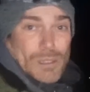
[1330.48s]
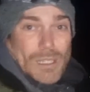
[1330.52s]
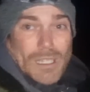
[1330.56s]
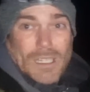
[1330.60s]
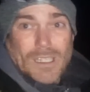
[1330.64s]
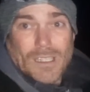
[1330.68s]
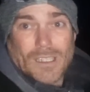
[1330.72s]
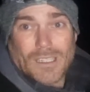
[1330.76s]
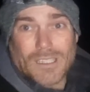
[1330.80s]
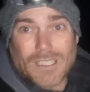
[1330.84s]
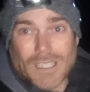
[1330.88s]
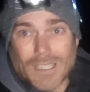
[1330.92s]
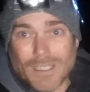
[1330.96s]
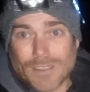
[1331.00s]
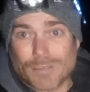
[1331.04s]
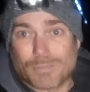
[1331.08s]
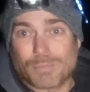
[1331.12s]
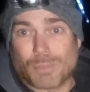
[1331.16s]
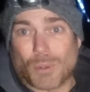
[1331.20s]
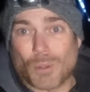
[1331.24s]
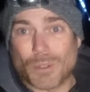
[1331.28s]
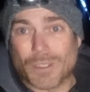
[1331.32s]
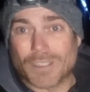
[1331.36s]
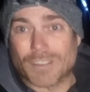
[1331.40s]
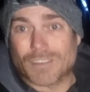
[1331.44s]
yeah, it's
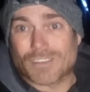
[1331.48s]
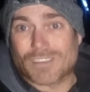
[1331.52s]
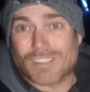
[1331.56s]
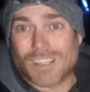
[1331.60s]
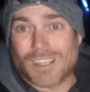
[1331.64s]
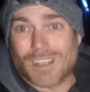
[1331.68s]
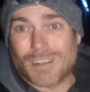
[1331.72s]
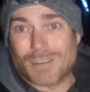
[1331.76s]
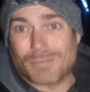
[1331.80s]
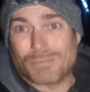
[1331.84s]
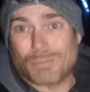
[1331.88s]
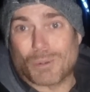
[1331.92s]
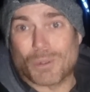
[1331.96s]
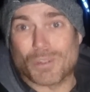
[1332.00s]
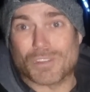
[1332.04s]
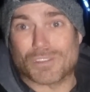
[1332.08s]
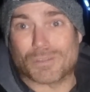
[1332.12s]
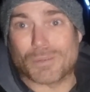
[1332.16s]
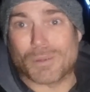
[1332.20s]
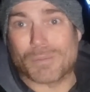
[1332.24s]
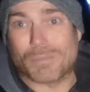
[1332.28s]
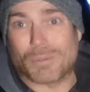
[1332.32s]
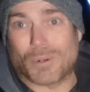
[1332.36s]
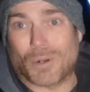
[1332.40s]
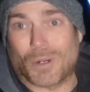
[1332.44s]
points
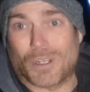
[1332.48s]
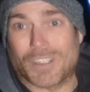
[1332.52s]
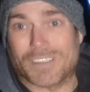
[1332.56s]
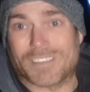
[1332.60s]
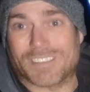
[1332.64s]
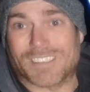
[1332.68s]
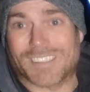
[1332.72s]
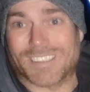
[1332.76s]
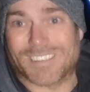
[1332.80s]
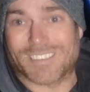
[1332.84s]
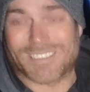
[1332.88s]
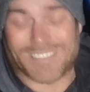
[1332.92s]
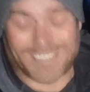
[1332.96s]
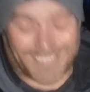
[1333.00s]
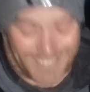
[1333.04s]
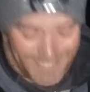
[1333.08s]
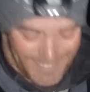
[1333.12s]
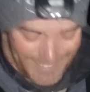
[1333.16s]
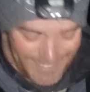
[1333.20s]
mean prizes.